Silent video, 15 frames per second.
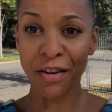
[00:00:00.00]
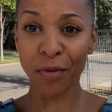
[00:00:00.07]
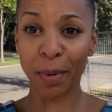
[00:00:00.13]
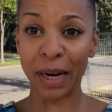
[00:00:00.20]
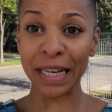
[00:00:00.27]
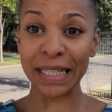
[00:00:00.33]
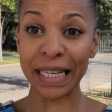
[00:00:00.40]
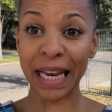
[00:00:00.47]

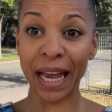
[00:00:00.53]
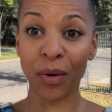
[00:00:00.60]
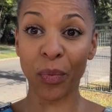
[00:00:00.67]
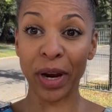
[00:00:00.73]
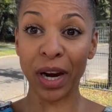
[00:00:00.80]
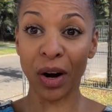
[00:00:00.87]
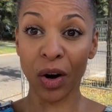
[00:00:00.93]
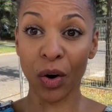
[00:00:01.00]
everybody. Today
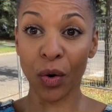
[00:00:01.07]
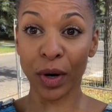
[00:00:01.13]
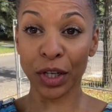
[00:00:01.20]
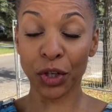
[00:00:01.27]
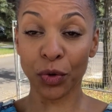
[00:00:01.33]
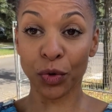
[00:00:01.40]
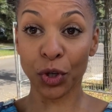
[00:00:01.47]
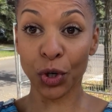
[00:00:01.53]
we are going
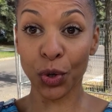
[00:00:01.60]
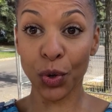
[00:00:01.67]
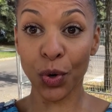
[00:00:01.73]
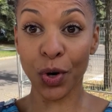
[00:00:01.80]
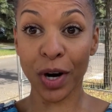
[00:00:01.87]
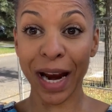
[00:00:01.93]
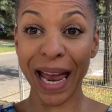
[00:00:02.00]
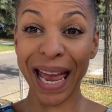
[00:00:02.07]
to
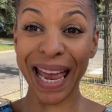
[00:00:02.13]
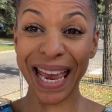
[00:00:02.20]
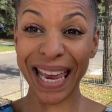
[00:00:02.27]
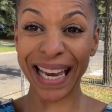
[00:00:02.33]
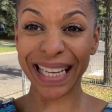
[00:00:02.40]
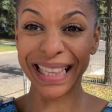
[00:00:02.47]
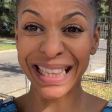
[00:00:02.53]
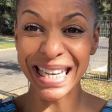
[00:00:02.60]
tour
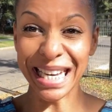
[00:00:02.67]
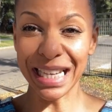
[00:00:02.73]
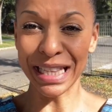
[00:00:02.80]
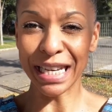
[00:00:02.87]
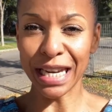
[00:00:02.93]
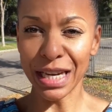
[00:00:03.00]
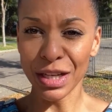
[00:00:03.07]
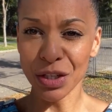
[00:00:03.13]
a
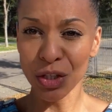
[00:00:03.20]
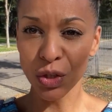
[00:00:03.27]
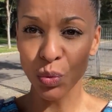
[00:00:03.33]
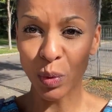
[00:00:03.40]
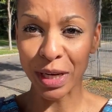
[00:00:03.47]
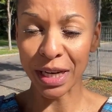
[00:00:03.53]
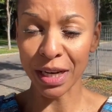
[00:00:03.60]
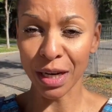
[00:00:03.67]
legally
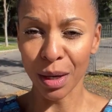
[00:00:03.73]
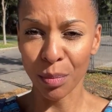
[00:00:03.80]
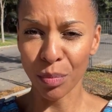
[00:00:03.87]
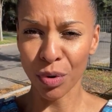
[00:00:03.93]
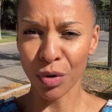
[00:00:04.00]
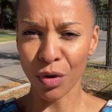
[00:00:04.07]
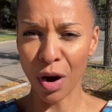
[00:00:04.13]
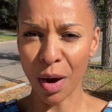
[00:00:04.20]
suited
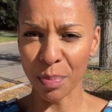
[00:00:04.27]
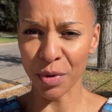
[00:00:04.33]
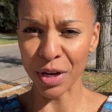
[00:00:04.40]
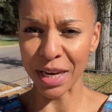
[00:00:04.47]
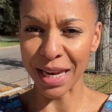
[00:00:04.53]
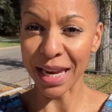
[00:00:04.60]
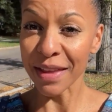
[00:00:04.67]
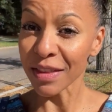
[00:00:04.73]

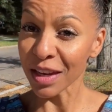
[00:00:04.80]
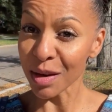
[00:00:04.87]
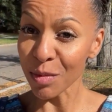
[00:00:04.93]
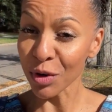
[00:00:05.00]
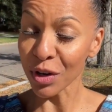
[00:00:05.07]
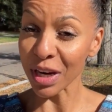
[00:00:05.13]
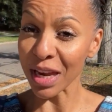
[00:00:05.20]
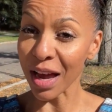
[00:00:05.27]
property in the
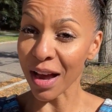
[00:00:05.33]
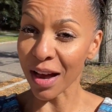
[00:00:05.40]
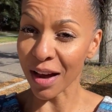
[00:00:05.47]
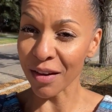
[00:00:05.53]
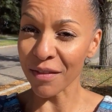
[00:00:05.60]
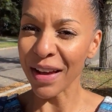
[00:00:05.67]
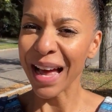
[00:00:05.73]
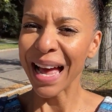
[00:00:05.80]
community
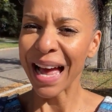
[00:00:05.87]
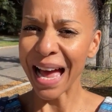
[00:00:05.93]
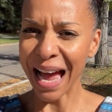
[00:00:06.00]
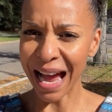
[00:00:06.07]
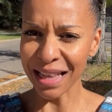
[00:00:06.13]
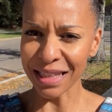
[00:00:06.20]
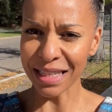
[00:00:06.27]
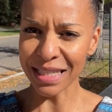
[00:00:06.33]
of
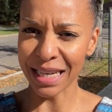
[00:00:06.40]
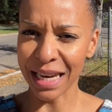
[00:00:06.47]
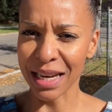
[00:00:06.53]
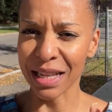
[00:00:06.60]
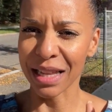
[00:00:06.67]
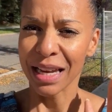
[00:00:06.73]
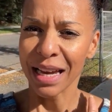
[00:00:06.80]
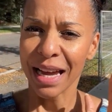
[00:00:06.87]

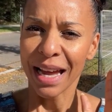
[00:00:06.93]
Allendale.